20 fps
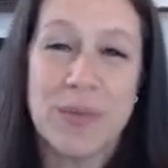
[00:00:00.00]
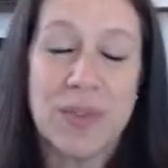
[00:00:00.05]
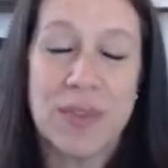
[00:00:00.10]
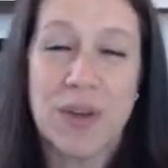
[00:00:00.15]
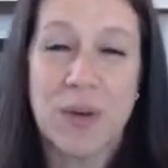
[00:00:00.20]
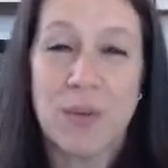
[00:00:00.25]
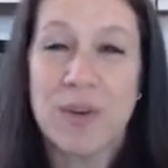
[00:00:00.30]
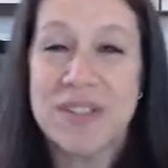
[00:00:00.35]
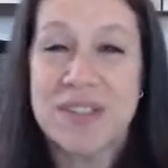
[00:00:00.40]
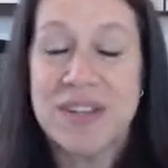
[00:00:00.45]

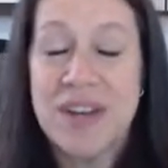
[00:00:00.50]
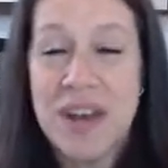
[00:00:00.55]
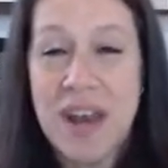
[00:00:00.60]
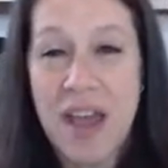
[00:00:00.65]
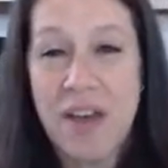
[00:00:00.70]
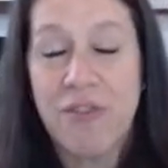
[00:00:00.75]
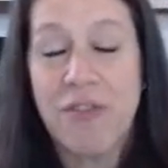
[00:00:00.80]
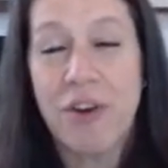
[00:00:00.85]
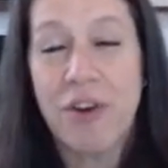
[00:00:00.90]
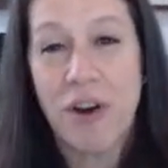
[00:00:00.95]
There was
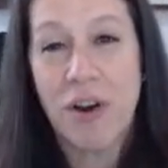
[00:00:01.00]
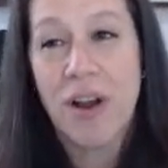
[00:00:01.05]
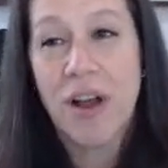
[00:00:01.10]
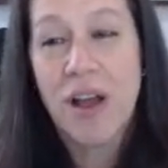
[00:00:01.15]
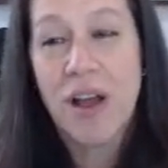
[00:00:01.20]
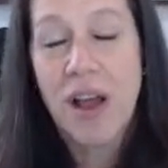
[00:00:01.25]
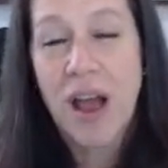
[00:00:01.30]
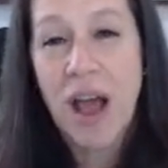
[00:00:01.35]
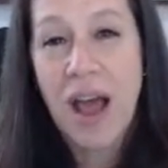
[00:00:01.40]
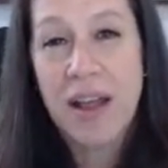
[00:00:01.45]
never
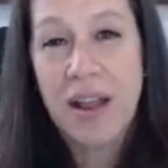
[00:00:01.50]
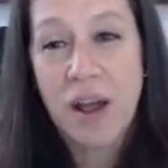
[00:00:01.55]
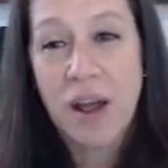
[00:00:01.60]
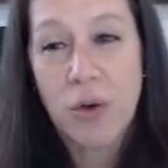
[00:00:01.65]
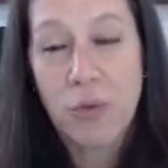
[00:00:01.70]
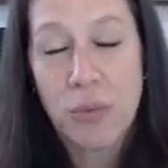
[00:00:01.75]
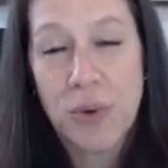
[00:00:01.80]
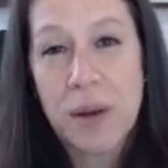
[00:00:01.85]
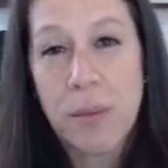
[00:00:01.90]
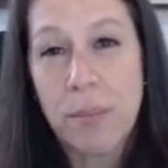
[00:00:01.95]

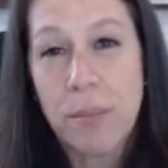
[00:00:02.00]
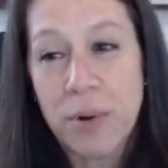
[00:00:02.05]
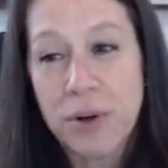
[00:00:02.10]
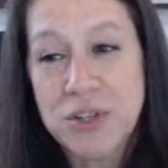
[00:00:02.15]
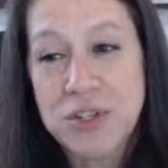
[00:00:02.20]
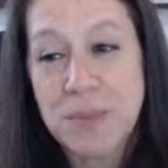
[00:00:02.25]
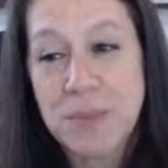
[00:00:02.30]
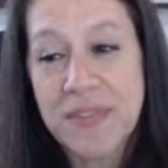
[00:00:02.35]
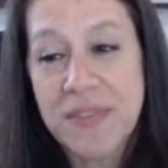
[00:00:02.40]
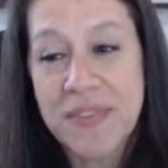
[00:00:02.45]
a
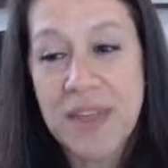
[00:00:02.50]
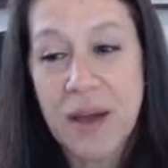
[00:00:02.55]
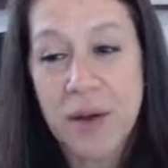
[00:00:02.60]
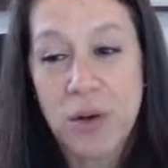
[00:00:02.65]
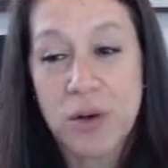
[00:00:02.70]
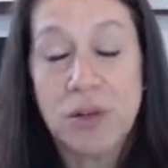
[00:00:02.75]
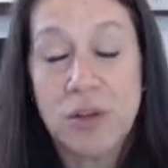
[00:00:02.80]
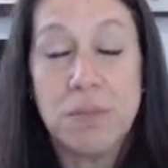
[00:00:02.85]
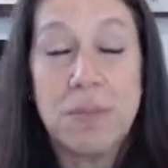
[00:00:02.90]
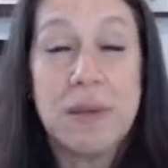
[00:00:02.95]
reimbursement
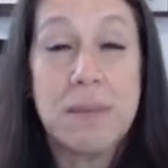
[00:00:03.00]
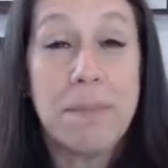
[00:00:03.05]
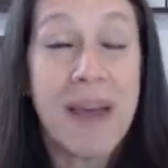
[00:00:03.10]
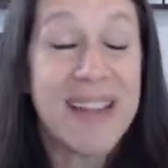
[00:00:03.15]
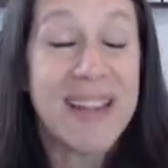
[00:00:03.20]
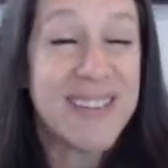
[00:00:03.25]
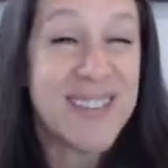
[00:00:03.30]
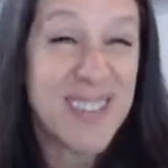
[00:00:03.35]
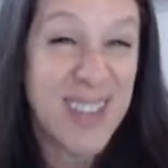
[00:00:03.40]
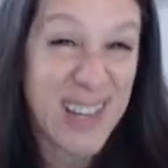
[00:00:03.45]
that could be
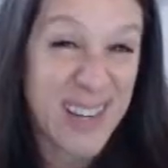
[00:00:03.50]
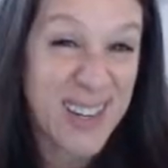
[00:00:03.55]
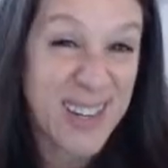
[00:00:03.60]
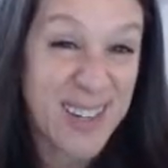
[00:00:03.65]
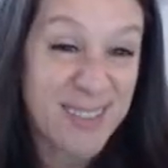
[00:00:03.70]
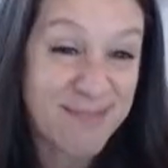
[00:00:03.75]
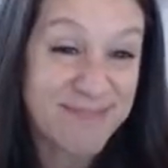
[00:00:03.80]
pending.